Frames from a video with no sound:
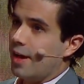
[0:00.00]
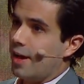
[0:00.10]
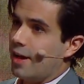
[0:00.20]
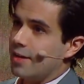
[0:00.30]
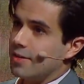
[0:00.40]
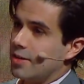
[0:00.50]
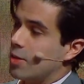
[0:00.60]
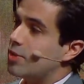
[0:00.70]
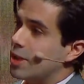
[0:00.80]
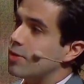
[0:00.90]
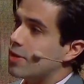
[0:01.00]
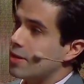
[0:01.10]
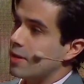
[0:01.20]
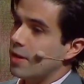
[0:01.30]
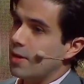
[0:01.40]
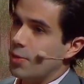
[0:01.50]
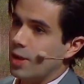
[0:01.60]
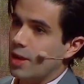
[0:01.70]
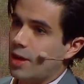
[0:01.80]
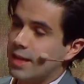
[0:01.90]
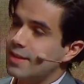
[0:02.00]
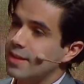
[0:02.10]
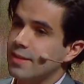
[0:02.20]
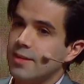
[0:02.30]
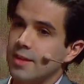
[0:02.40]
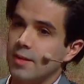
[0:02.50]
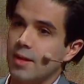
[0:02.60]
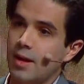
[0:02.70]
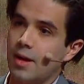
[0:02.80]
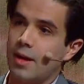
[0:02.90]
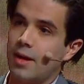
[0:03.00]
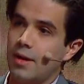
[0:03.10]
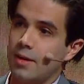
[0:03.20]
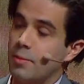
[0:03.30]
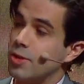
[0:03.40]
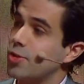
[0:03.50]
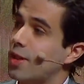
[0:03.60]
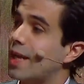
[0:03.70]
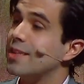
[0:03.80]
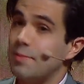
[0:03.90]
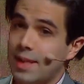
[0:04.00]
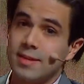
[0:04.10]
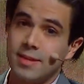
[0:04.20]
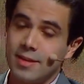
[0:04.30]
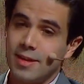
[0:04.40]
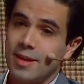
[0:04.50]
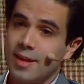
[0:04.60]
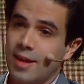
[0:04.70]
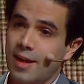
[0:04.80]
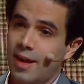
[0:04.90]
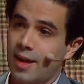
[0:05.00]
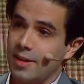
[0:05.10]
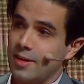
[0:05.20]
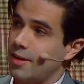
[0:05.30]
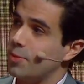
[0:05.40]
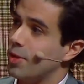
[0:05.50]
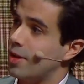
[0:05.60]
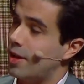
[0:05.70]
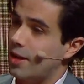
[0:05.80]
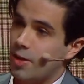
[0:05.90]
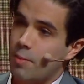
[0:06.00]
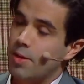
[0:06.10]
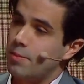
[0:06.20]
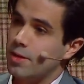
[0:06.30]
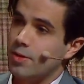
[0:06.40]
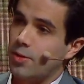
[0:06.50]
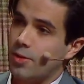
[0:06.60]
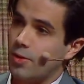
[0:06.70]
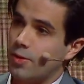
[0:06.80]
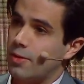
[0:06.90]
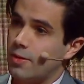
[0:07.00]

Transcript: genome sequencing will assist in personalized medicine, and it will complement all